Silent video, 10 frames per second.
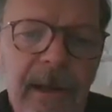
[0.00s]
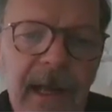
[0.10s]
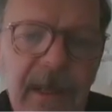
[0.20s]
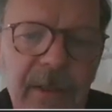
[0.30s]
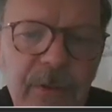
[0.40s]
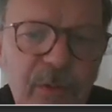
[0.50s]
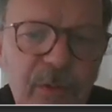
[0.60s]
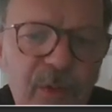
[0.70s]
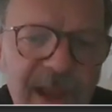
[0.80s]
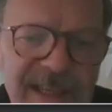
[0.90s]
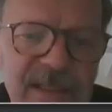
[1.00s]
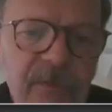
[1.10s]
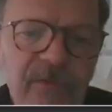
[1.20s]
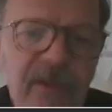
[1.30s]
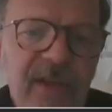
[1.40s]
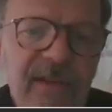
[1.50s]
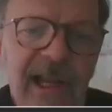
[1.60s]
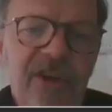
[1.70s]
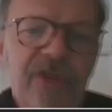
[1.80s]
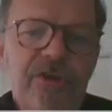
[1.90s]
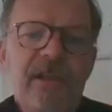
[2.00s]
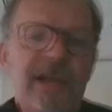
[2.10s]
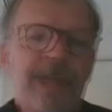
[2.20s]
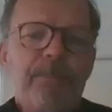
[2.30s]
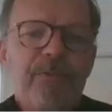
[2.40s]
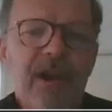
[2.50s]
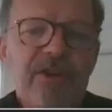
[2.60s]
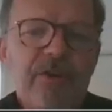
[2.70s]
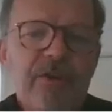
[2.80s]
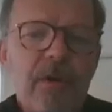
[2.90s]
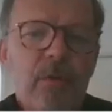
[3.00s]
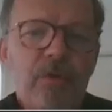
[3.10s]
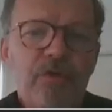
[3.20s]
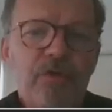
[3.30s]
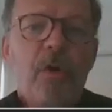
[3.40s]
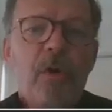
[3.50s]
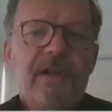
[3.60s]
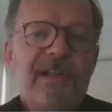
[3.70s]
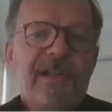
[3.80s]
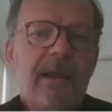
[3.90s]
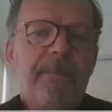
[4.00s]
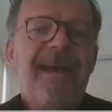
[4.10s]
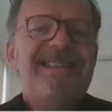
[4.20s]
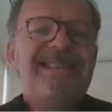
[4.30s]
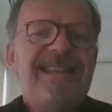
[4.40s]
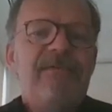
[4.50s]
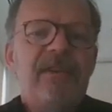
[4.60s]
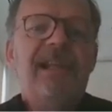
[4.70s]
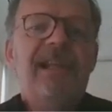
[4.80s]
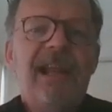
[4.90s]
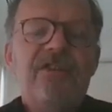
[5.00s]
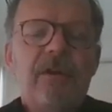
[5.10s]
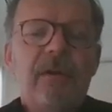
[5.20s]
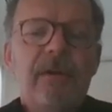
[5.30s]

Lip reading: And the rest of the ventilation is like pressure control, is like passive ventilation.